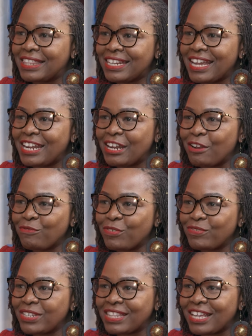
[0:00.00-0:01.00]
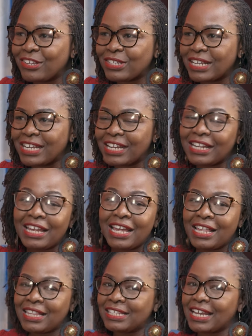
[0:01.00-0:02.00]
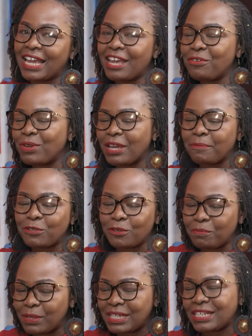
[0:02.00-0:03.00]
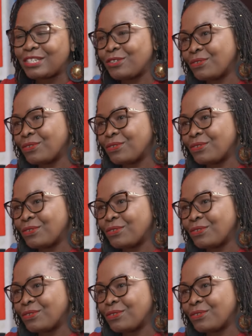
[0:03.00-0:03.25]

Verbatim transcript: three hundred and fifty thousand? And there's a guy who kept on bidding,